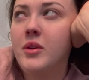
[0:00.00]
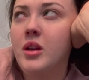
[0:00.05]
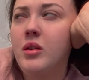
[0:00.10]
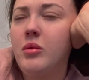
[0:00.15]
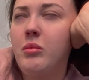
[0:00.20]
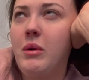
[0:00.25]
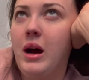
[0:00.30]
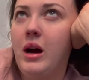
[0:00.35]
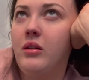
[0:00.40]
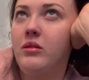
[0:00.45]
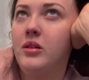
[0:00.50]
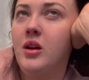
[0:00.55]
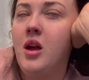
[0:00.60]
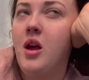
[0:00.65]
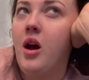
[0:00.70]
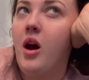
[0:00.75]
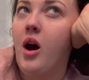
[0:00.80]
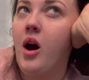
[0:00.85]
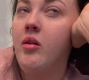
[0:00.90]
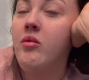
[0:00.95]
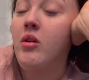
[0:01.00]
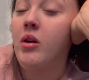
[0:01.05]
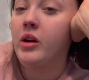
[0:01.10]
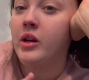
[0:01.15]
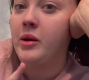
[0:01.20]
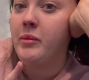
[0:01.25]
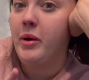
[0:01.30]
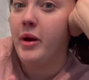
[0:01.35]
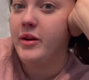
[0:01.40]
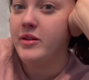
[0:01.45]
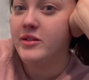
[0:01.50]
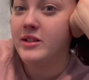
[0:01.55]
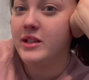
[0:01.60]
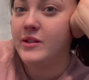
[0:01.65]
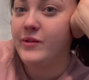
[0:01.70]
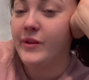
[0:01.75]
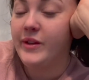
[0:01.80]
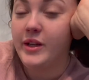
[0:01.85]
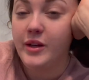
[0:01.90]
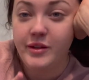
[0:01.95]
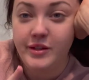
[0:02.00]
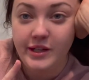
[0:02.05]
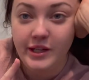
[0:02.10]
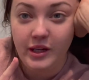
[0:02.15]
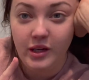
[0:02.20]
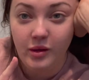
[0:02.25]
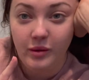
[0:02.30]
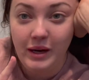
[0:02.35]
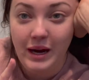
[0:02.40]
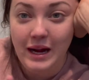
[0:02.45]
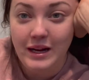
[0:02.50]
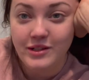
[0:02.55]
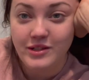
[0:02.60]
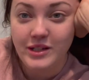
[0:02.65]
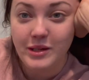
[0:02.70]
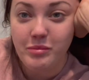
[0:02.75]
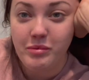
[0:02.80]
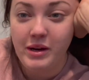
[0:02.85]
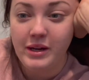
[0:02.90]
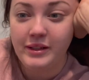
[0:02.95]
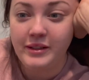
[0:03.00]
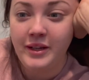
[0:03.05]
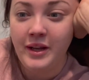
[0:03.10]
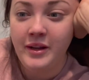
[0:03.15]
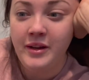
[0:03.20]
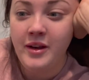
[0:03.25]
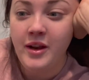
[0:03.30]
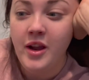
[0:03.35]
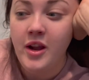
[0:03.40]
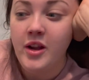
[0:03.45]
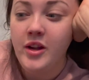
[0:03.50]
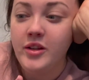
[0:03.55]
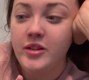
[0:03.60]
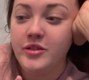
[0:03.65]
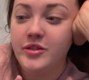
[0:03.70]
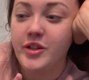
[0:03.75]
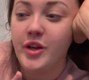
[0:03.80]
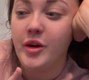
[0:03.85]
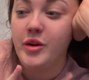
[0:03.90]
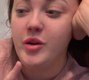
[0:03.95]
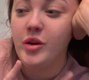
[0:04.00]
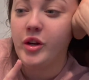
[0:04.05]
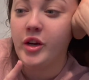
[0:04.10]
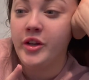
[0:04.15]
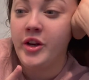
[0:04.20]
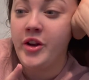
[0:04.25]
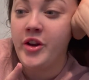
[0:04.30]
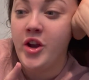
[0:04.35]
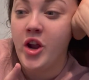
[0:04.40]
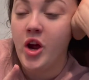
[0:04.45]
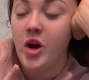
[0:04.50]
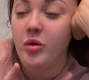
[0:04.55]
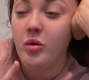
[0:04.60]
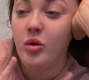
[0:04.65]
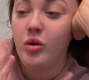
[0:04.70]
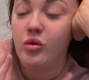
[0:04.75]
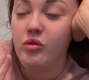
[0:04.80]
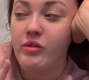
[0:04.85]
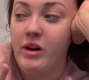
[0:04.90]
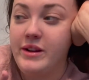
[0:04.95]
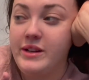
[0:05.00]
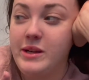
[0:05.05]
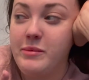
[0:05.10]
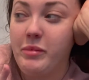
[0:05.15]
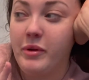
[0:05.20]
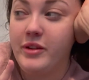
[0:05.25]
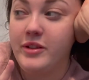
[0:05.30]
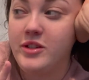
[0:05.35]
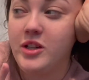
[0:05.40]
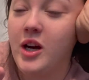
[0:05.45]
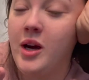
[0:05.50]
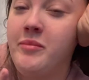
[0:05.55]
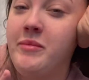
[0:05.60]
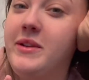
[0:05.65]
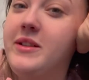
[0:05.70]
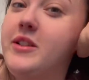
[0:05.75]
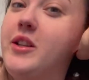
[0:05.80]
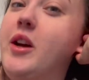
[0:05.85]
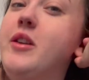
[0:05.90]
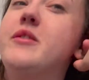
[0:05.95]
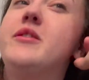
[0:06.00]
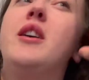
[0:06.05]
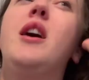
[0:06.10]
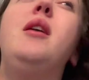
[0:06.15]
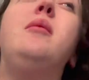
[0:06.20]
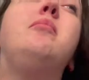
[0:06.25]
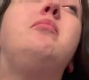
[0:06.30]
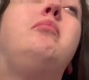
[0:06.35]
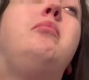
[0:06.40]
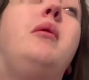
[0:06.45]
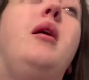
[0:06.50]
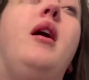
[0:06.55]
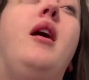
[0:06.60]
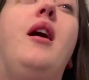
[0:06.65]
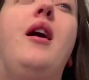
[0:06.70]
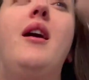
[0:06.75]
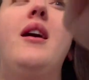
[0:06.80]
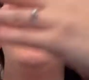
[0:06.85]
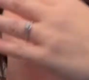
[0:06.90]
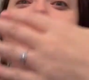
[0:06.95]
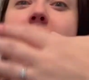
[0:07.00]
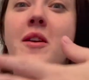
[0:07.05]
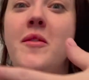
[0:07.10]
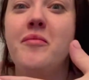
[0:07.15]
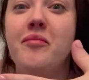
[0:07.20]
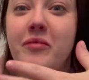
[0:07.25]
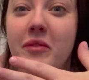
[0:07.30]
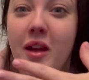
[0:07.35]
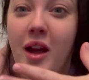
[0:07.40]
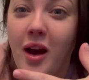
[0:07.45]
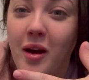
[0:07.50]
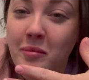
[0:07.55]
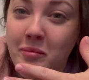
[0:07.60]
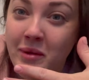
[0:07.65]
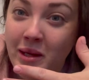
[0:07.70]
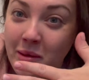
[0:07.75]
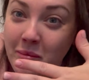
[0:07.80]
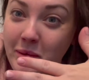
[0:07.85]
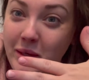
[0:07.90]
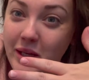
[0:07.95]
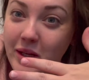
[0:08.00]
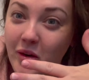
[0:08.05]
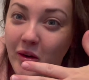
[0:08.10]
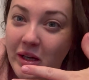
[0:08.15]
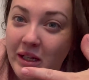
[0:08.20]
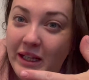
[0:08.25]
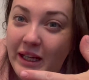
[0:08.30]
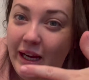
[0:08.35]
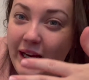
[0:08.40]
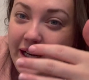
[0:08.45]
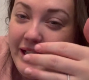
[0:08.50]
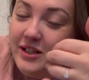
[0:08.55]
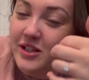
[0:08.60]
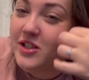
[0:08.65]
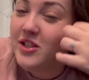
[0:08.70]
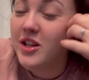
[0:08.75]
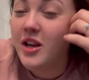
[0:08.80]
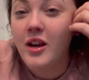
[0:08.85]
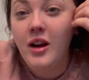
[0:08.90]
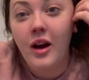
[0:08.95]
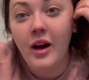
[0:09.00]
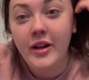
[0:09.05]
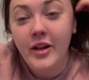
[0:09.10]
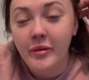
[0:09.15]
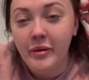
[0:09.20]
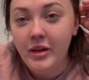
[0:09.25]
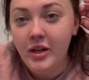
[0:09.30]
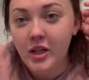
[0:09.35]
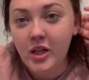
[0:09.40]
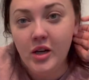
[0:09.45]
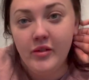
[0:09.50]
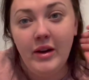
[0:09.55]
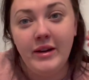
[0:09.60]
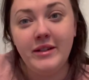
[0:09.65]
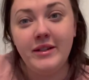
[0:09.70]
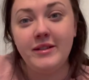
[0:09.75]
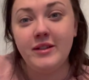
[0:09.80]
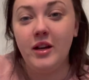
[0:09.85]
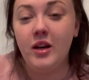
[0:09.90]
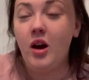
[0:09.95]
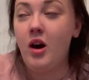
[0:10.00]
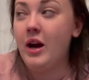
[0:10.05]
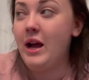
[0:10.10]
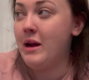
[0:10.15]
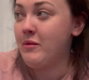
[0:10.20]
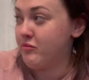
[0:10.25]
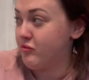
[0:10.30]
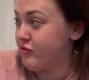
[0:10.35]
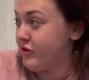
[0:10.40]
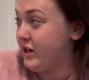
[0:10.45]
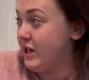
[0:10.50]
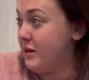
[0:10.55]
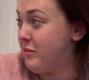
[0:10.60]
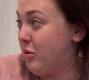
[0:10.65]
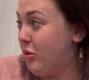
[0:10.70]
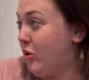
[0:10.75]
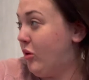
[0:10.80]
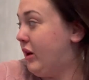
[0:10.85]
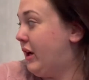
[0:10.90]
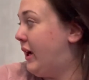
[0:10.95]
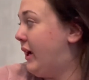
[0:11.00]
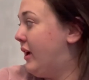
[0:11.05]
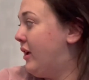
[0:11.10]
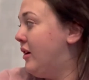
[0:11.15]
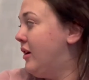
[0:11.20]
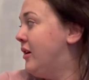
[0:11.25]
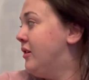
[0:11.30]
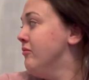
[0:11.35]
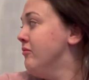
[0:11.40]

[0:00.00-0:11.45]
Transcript: well, I'm not going to post this video till we're actually pregnant, so you're going to know already by the time this goes up, but me and Pete got engaged. I know I look horrendous, like I am really poorly,